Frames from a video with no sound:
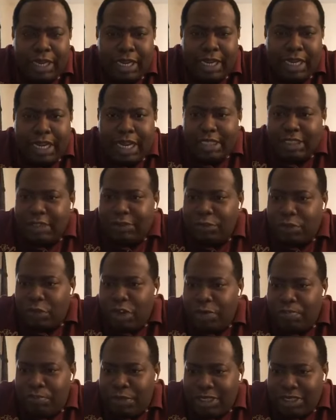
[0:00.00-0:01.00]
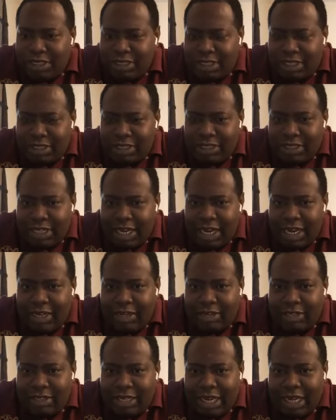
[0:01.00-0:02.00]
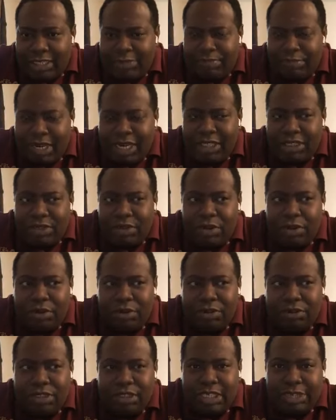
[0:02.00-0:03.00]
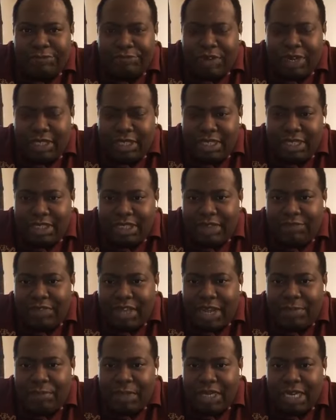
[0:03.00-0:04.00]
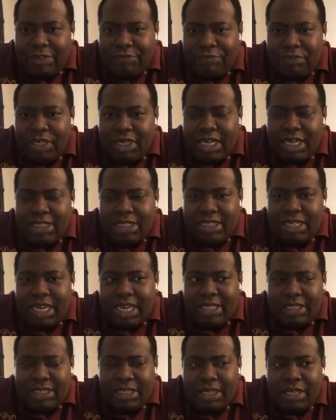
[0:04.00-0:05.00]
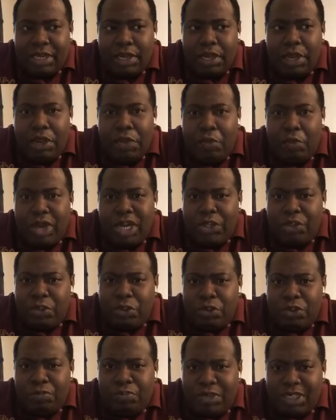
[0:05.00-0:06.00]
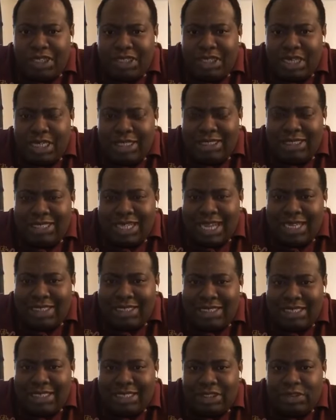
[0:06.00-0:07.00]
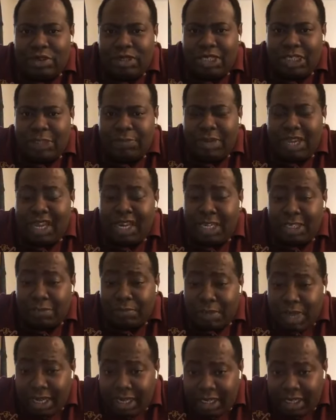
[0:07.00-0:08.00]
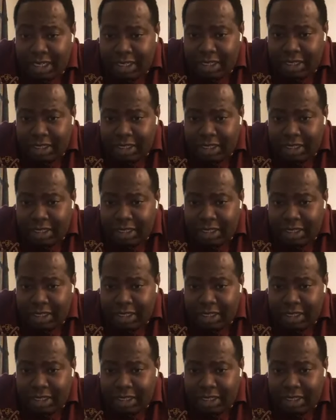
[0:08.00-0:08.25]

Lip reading: concept of doing business that, based on different things that have happened, I've realized that we need to do business that is not just making us money,